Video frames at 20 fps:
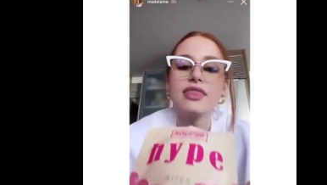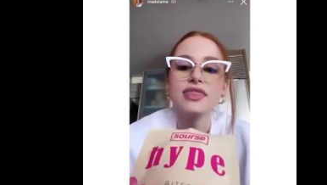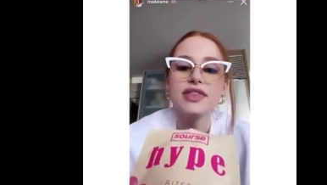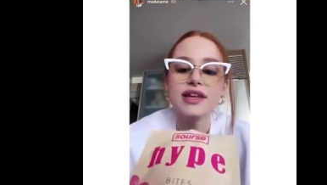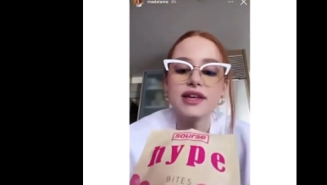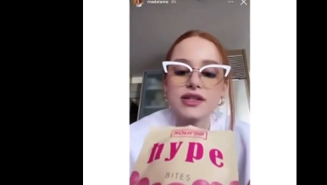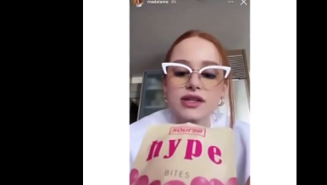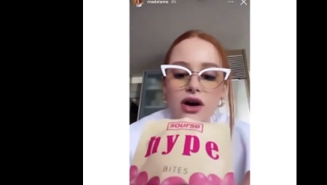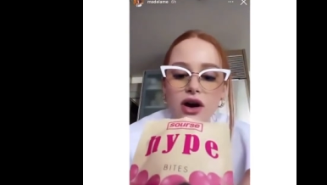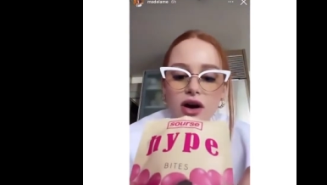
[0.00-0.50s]

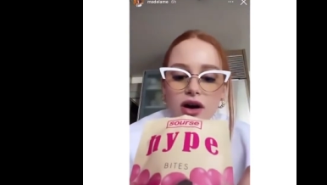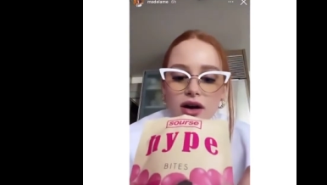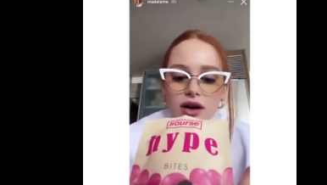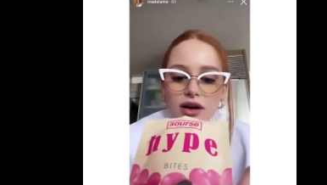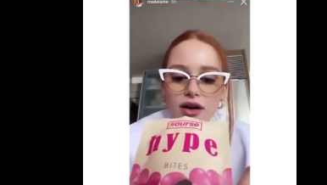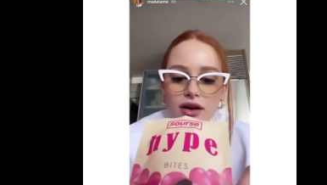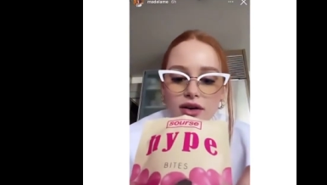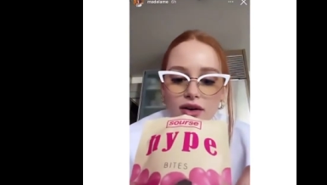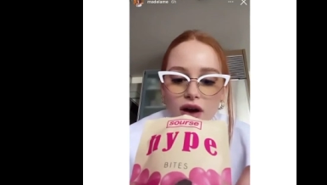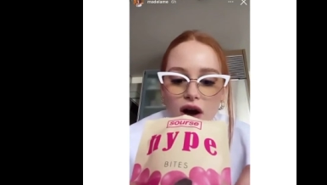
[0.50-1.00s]
These
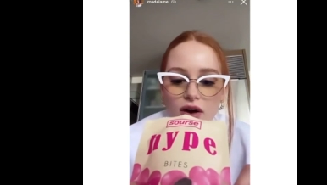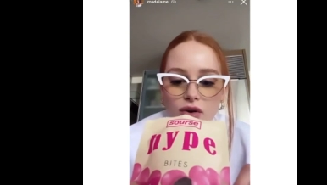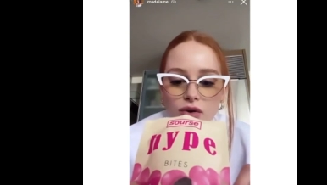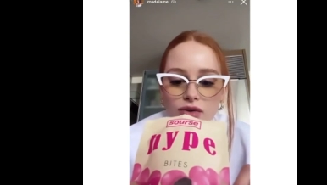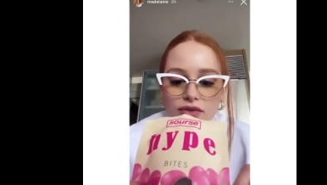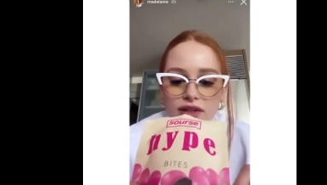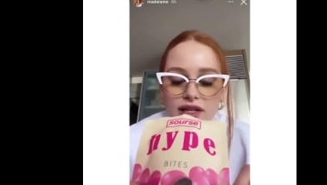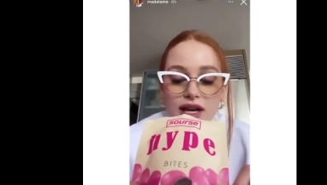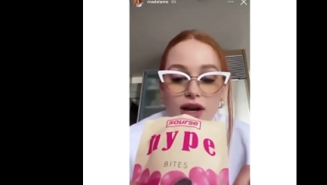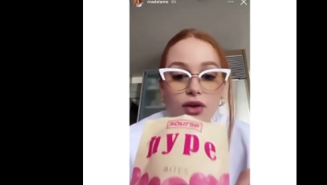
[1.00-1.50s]
are not
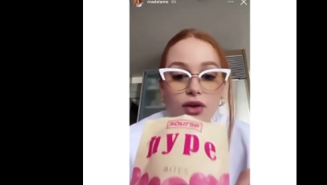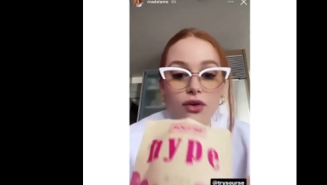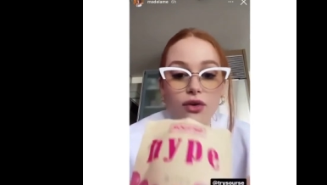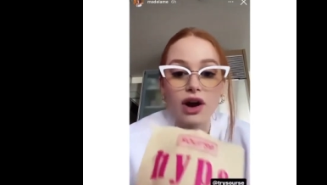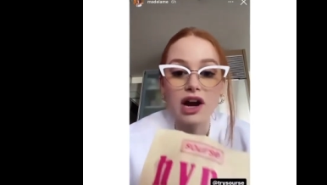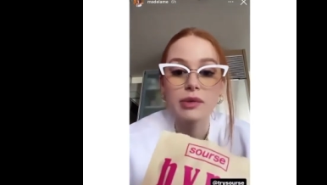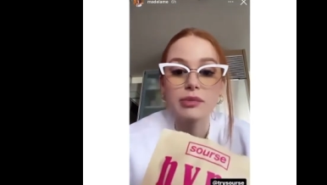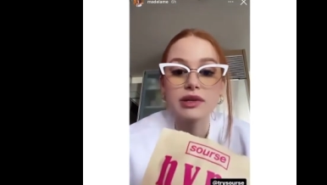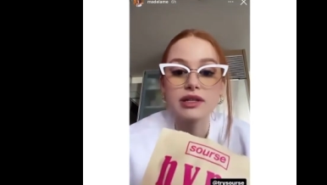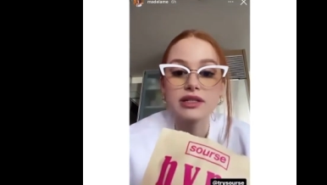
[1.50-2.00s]
only
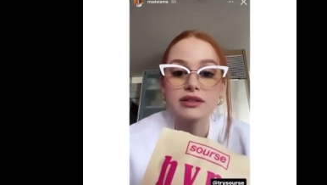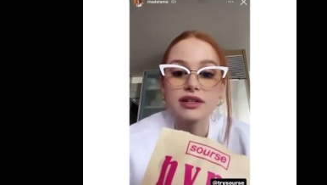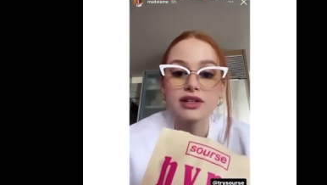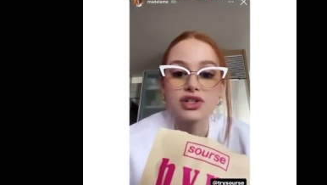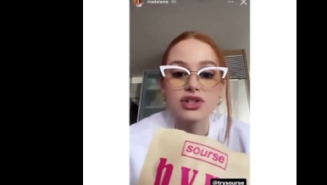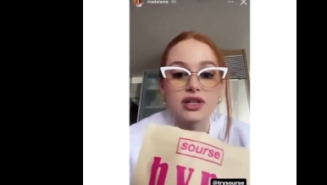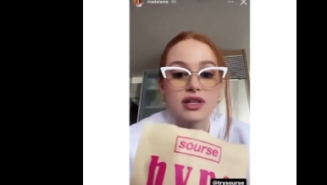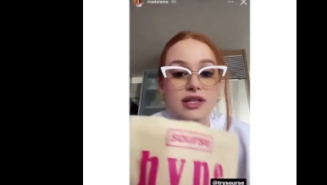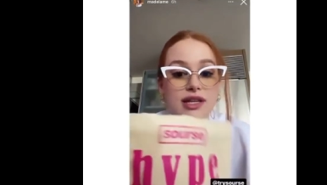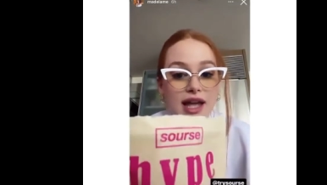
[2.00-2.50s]

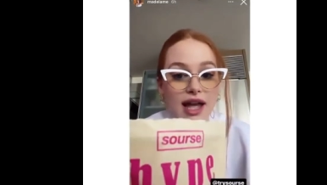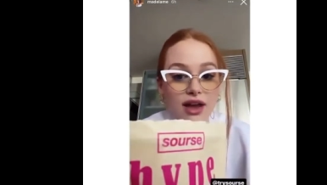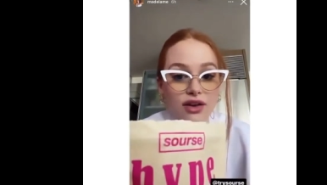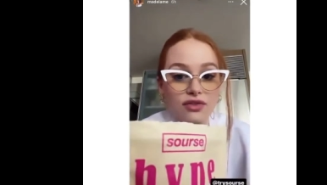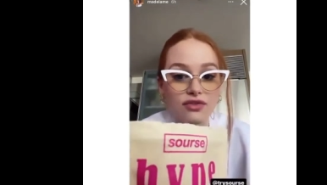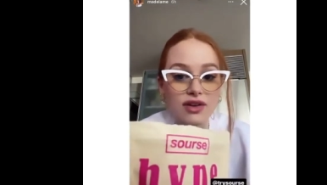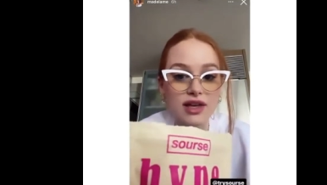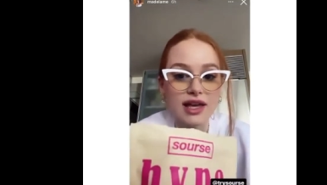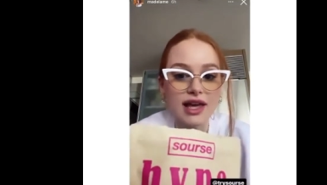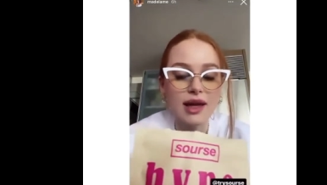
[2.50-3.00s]
delicious
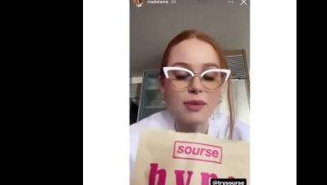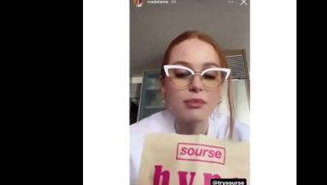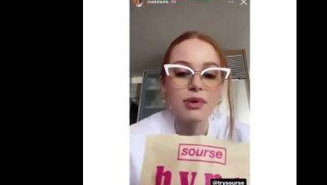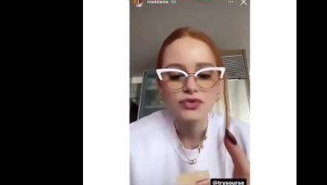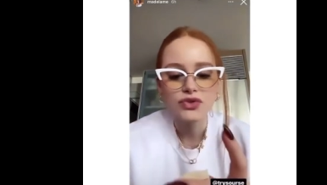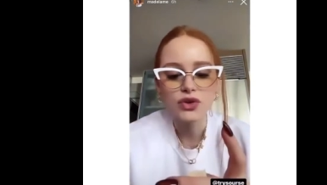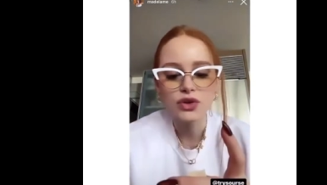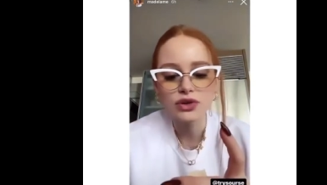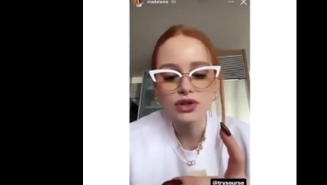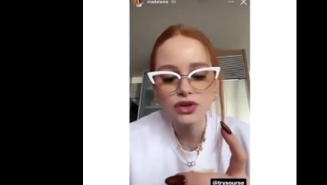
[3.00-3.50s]
and vegan,
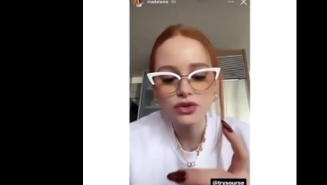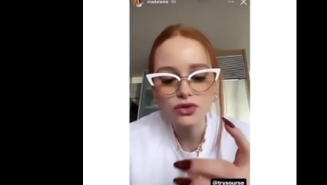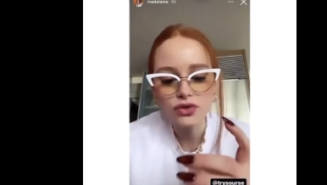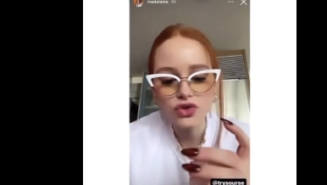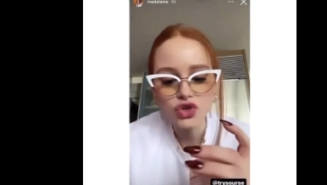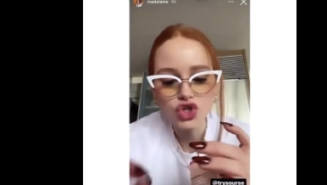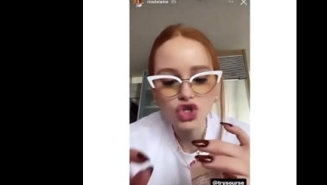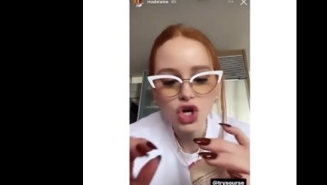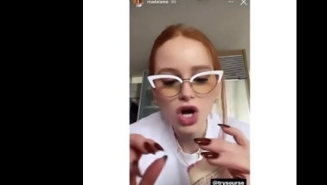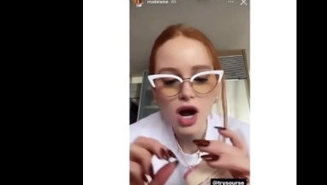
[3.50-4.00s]
but they're
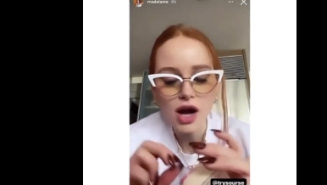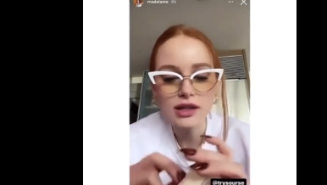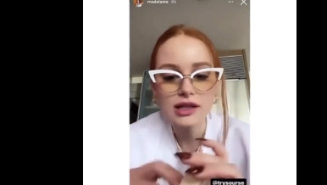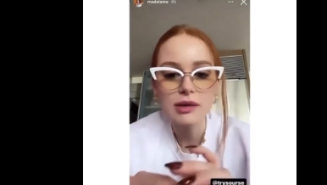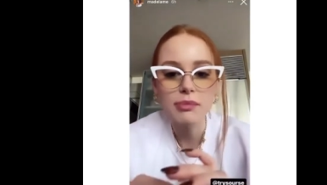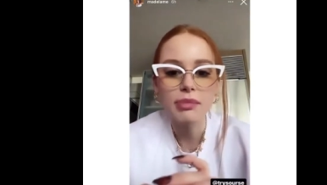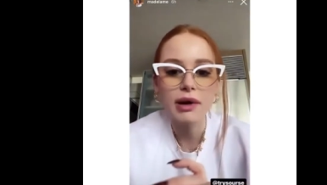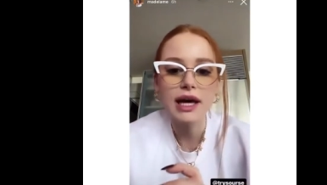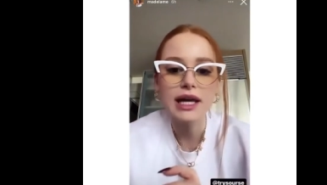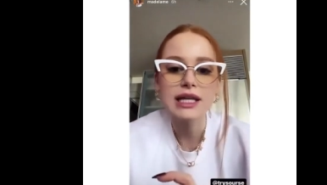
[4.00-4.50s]
little
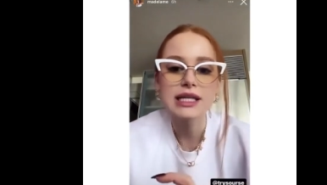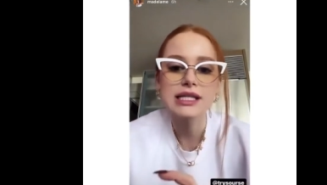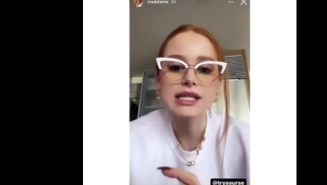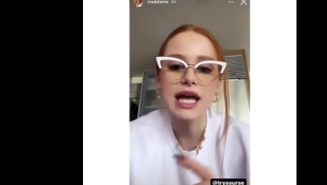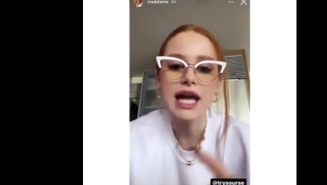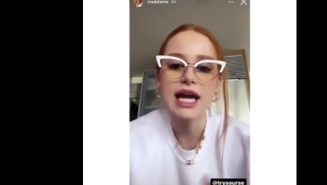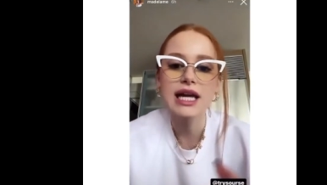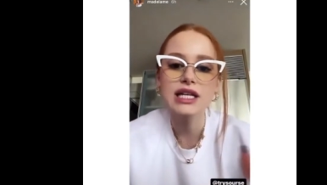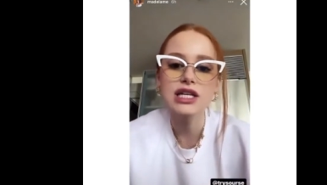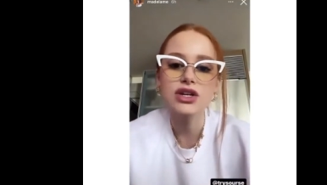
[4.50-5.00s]
chocolate bites,
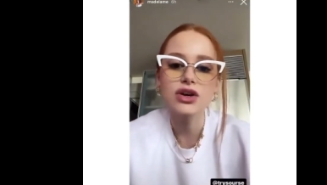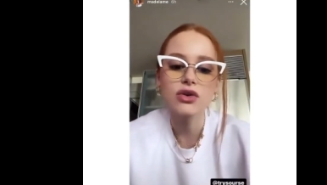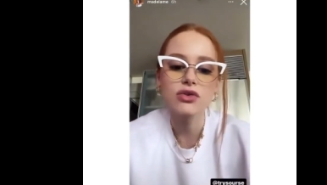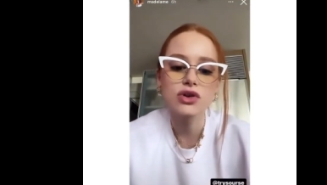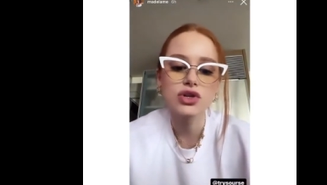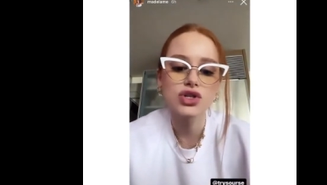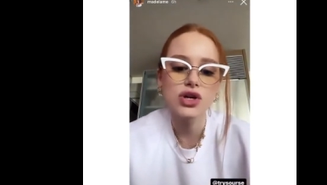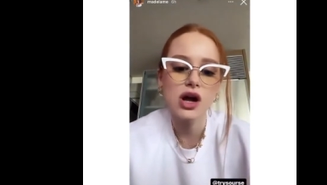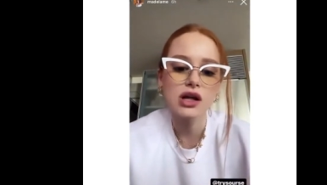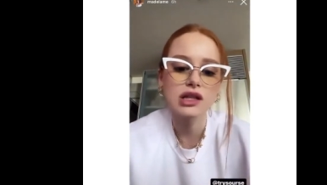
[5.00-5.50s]
candy
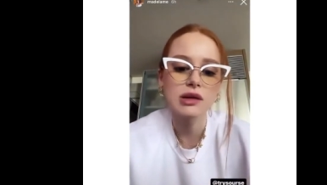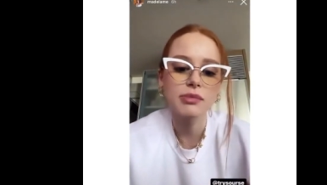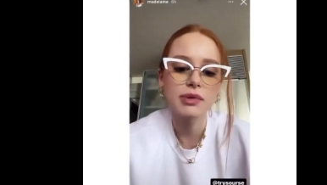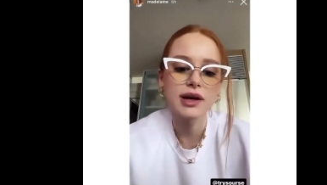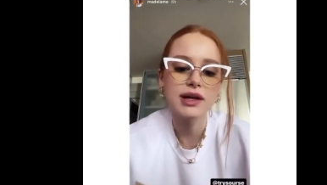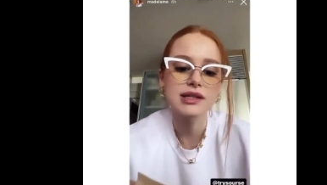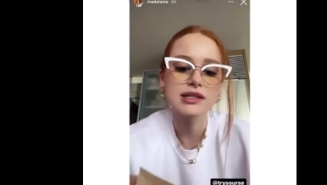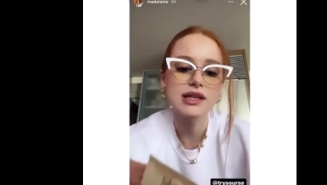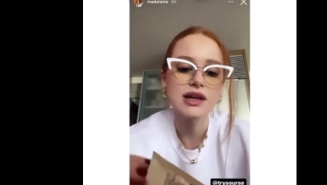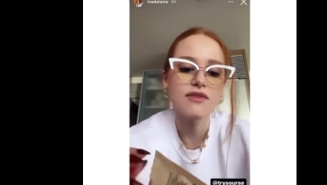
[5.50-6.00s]
coated chocolate
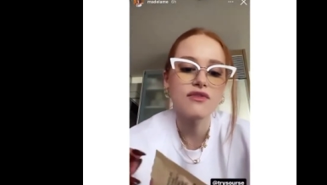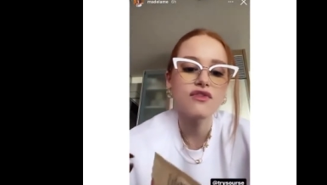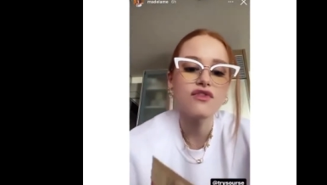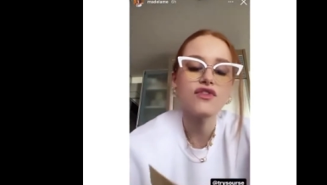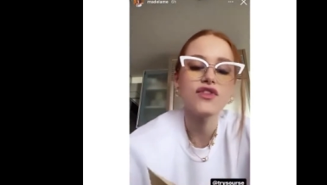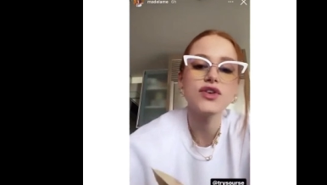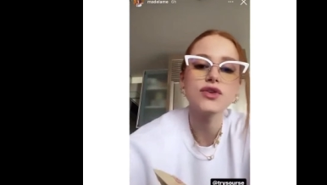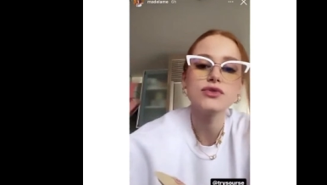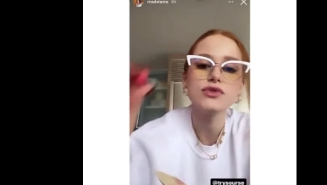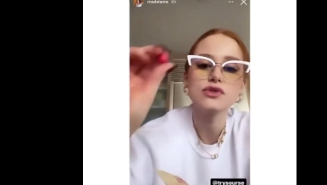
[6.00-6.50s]
bites
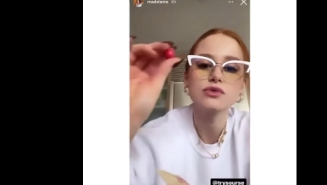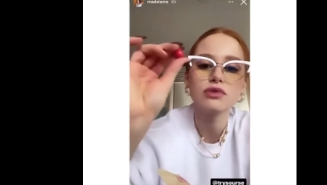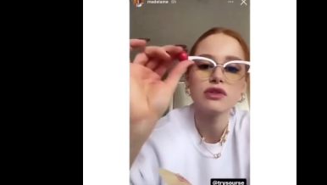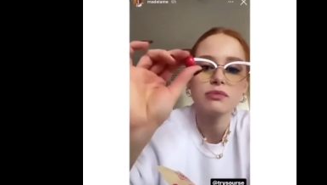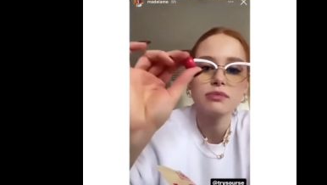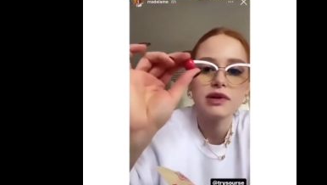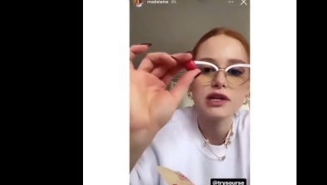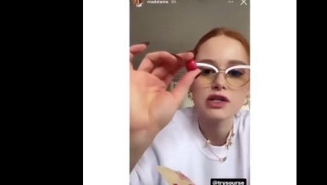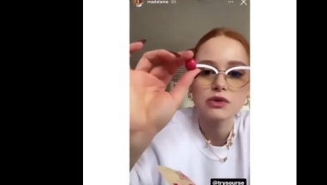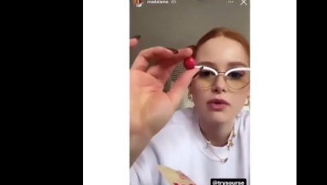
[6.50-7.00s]
infused
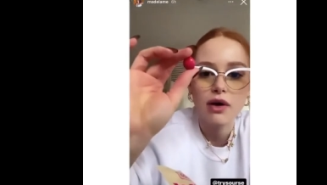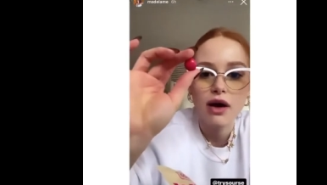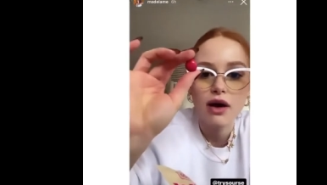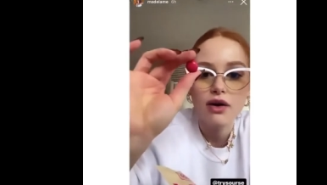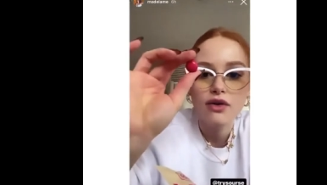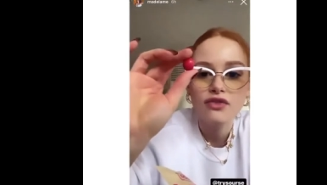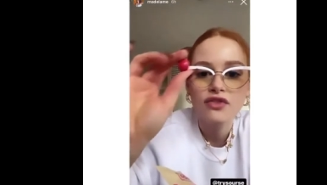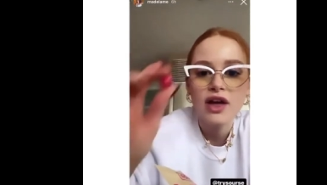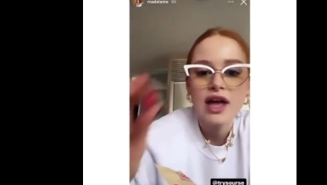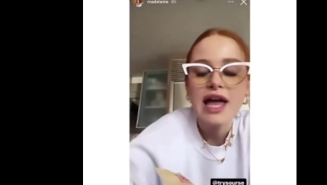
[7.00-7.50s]
with
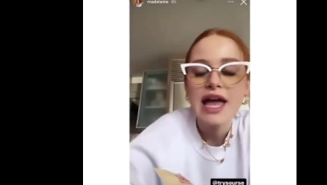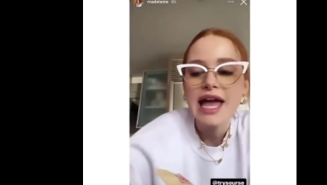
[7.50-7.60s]
B12.